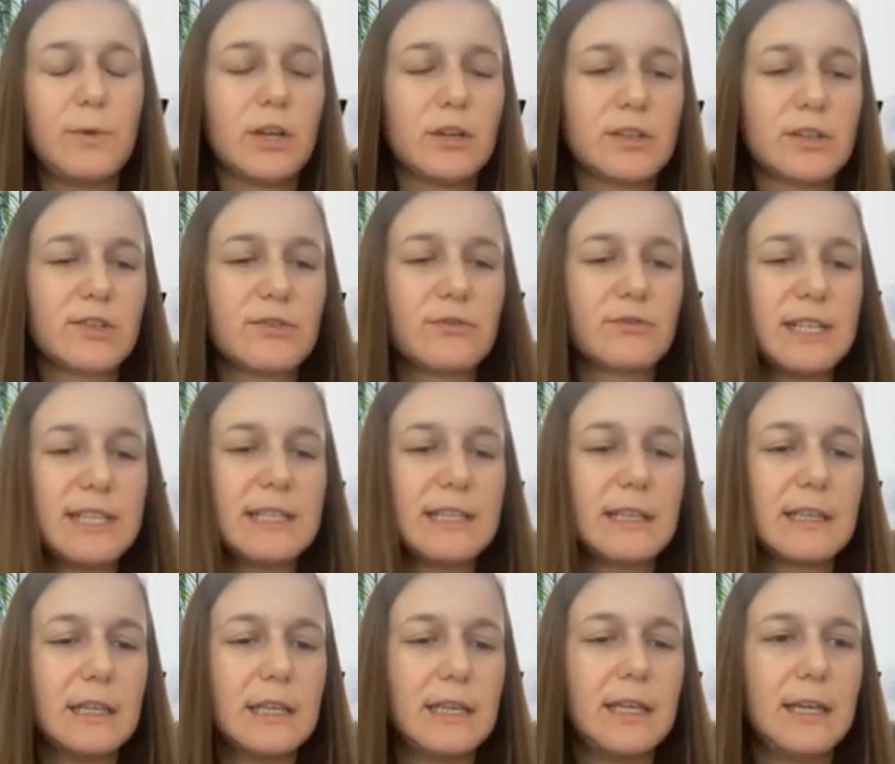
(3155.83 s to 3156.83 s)
We also
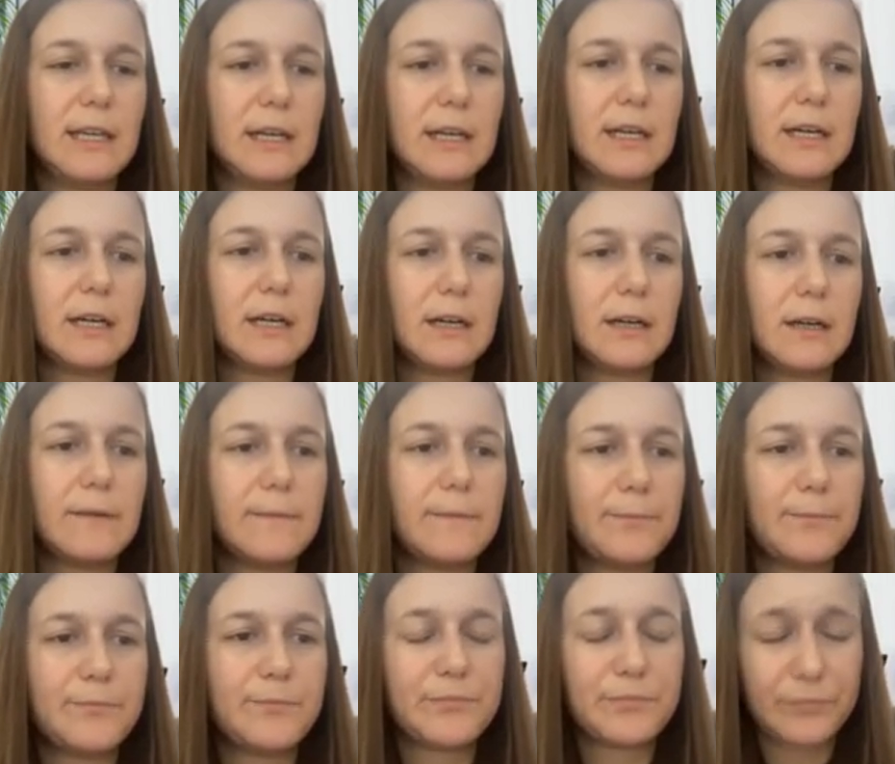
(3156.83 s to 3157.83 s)
recently
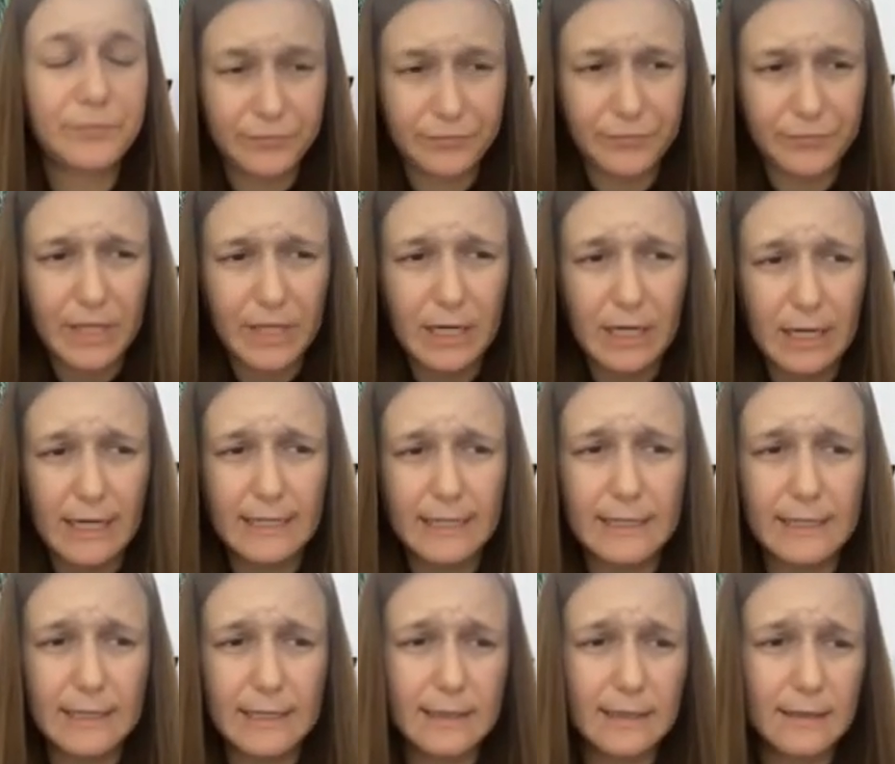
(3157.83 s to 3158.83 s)
um,
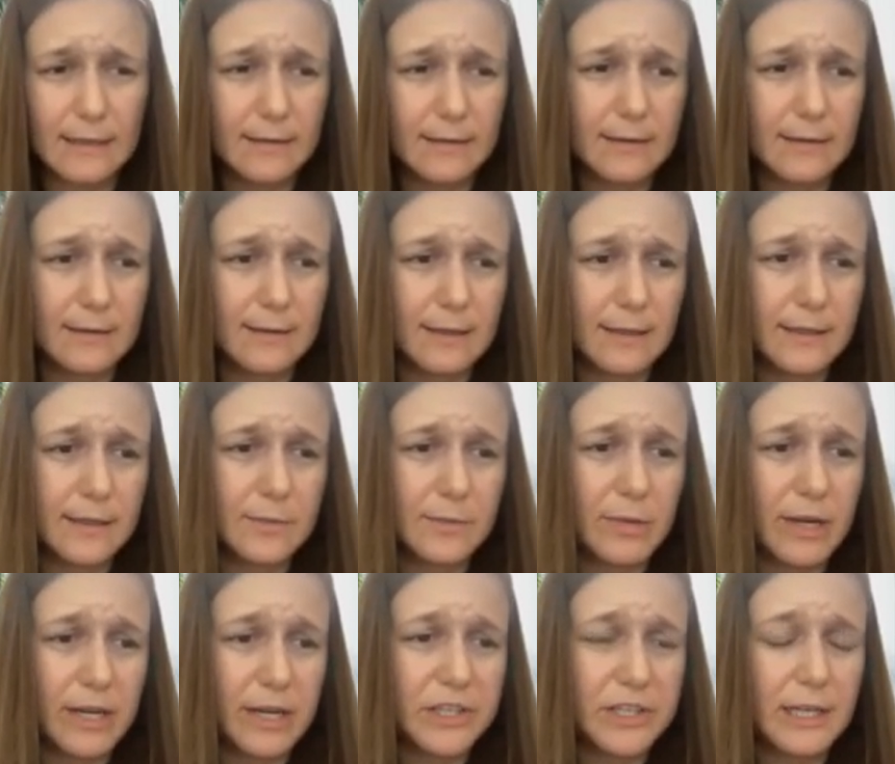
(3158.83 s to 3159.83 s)
licensed under under
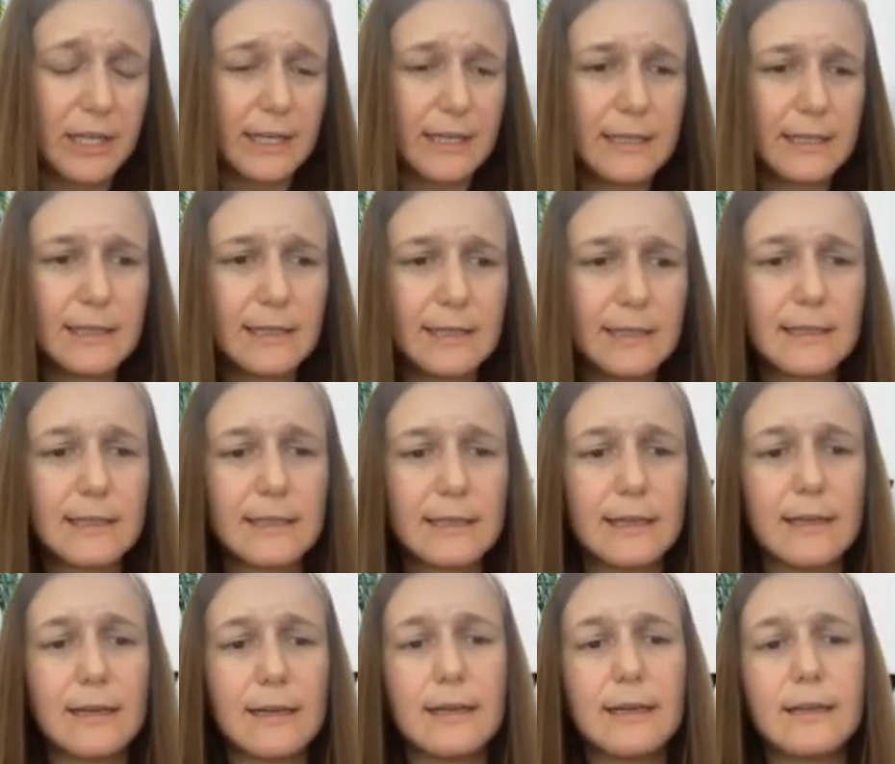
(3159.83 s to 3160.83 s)
Apache license
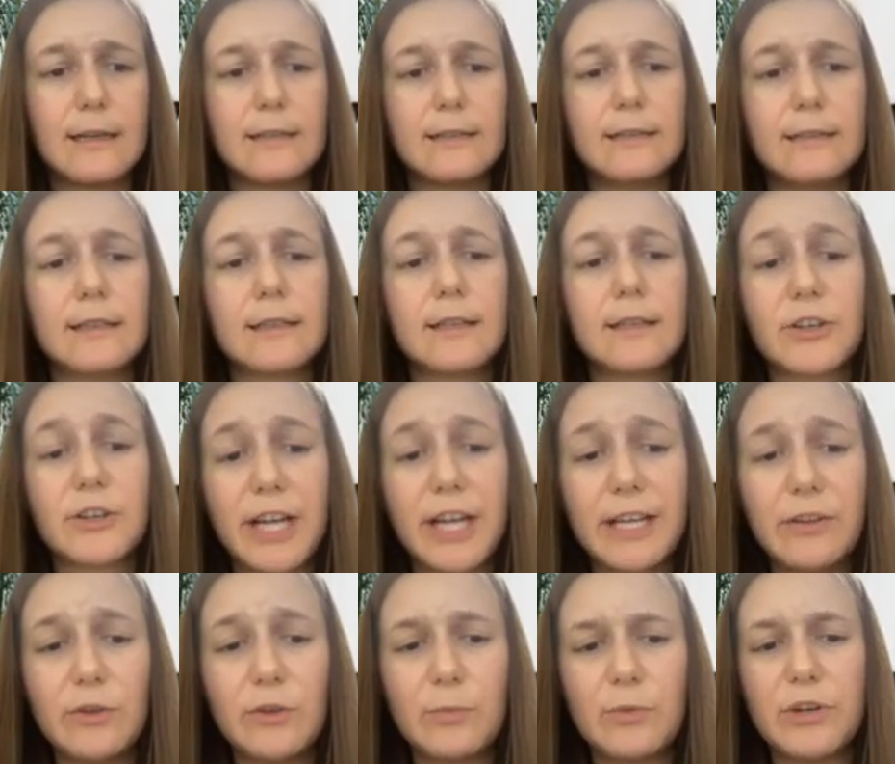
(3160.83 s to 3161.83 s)
uh, the
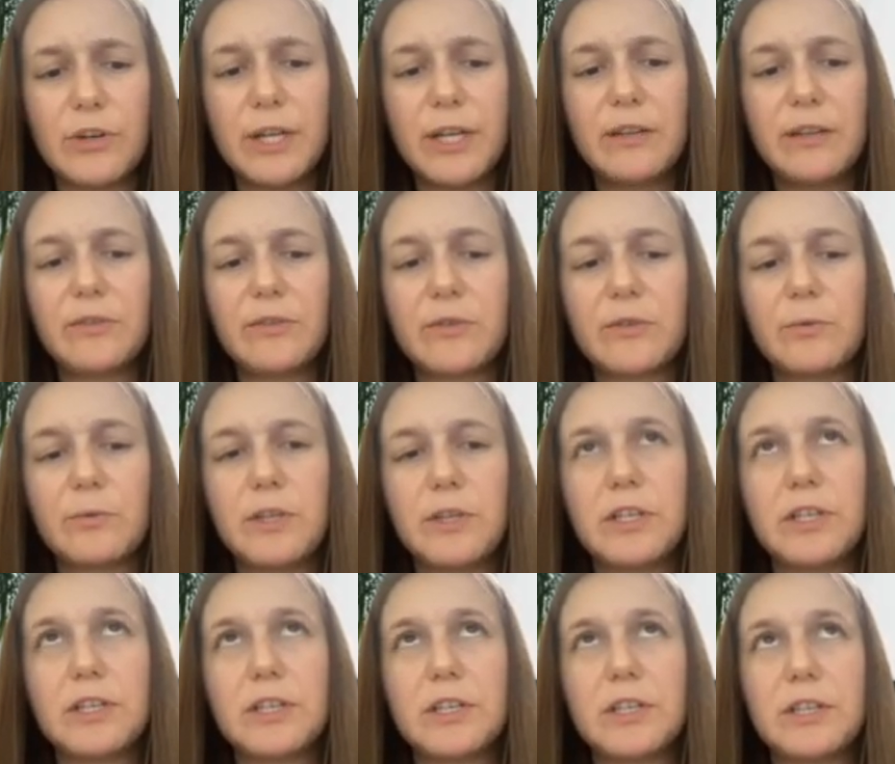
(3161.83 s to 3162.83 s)
crate operator,
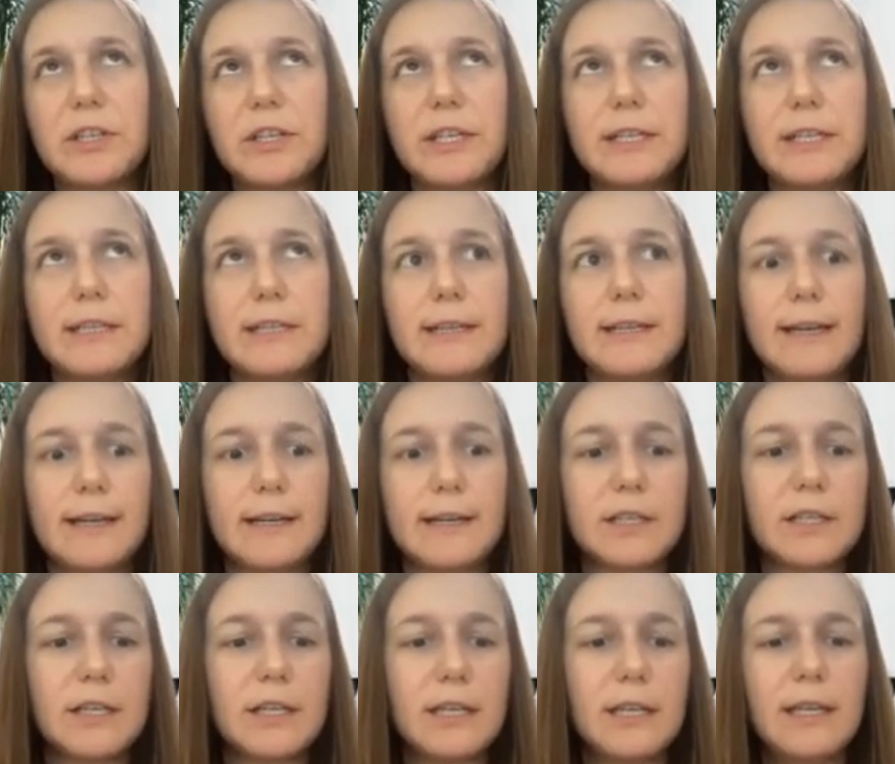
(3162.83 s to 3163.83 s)
which is
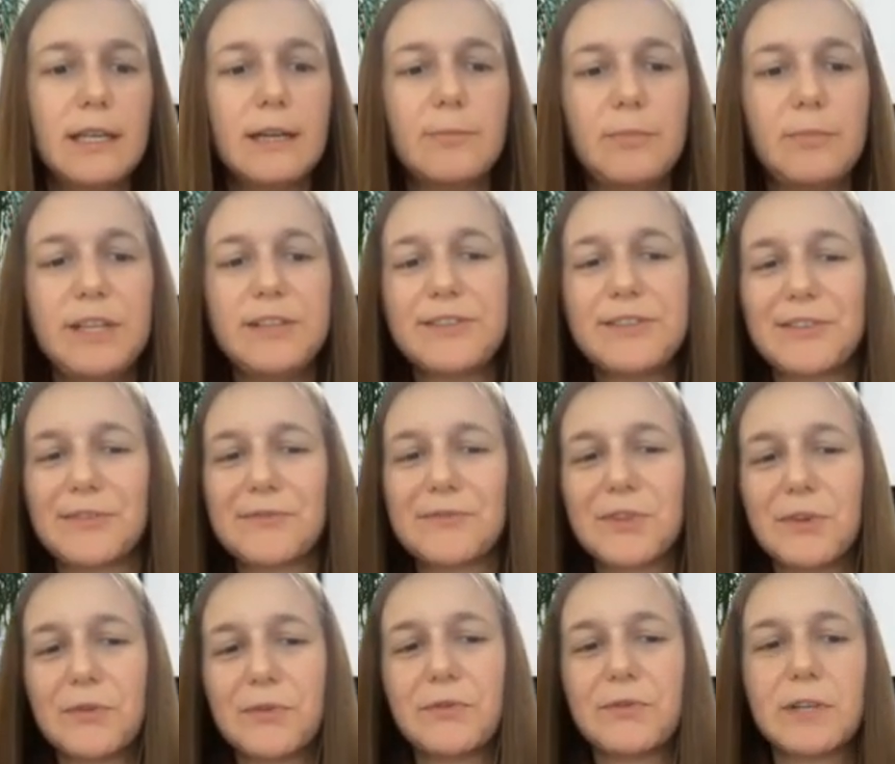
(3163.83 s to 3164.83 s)
actually a piece of
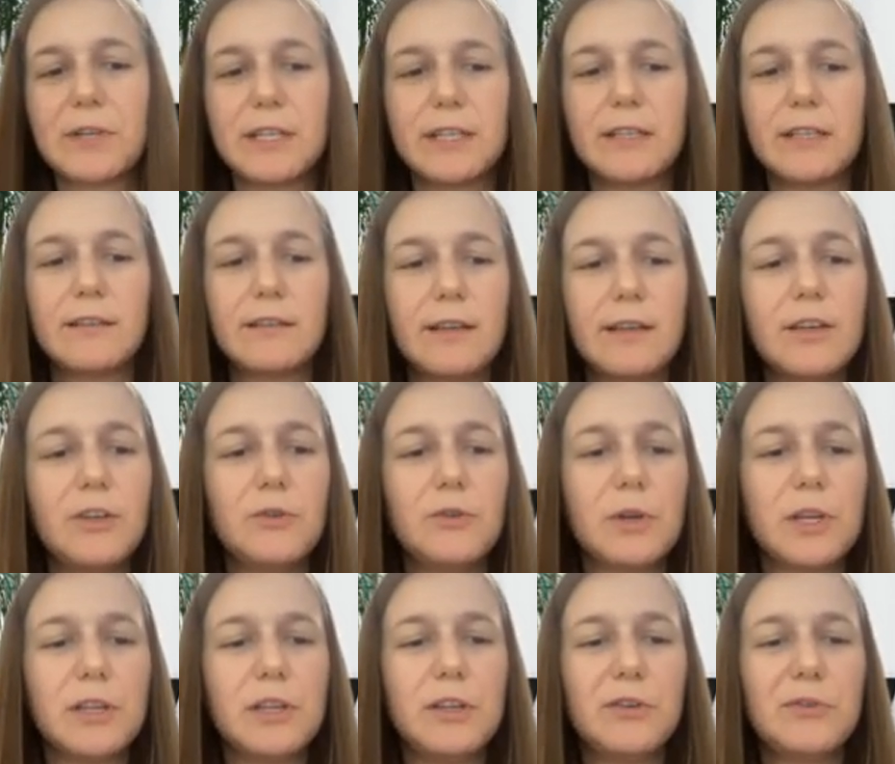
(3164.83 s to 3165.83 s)
software that
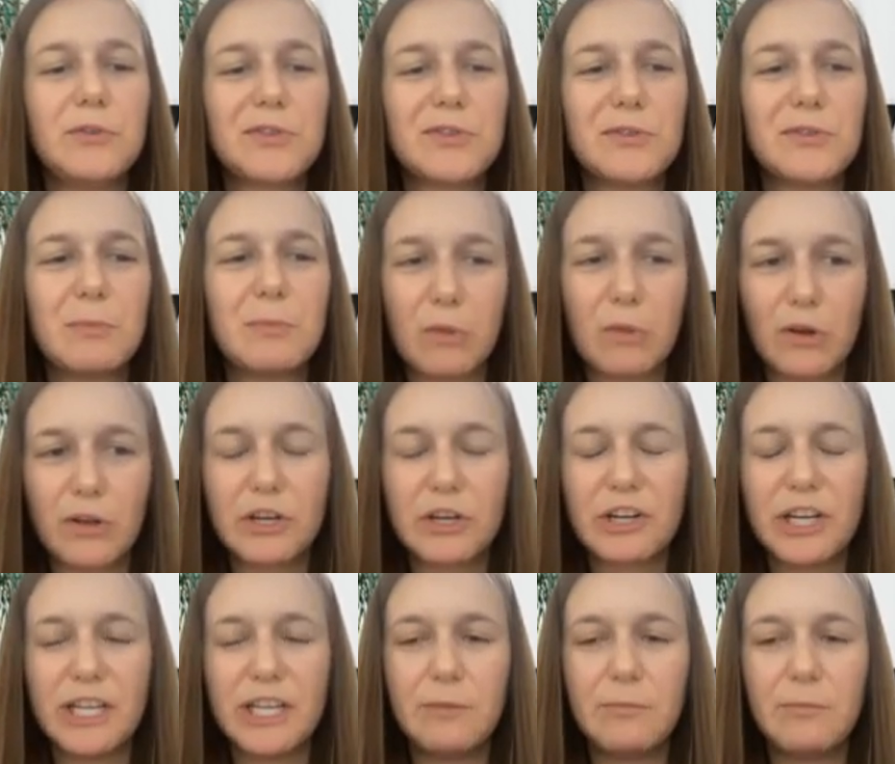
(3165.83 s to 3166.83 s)
you can use to deploy
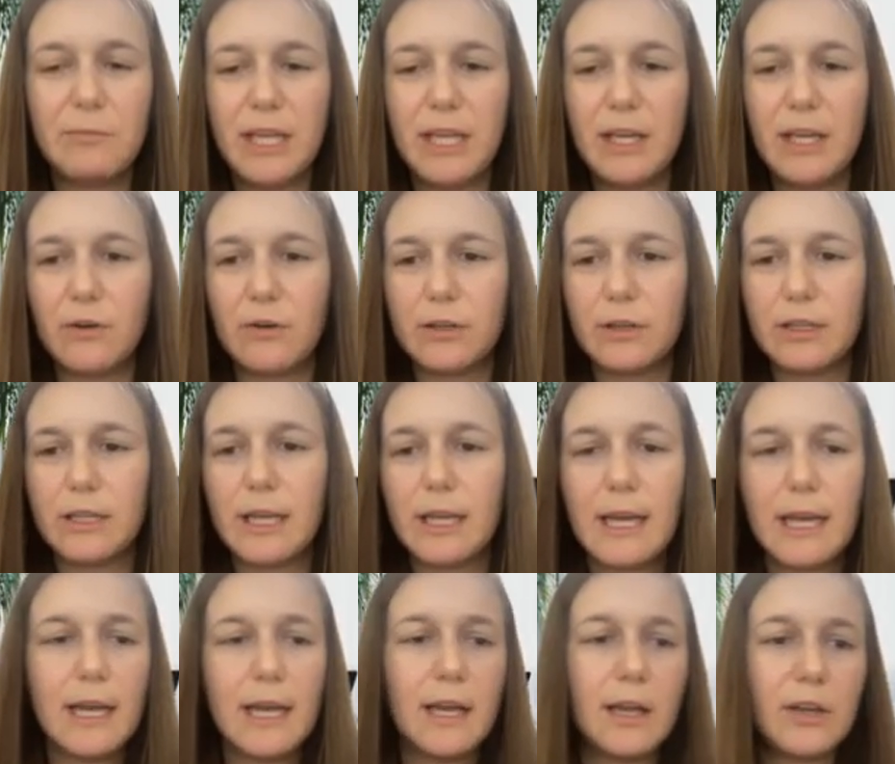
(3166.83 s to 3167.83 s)
CrateDB on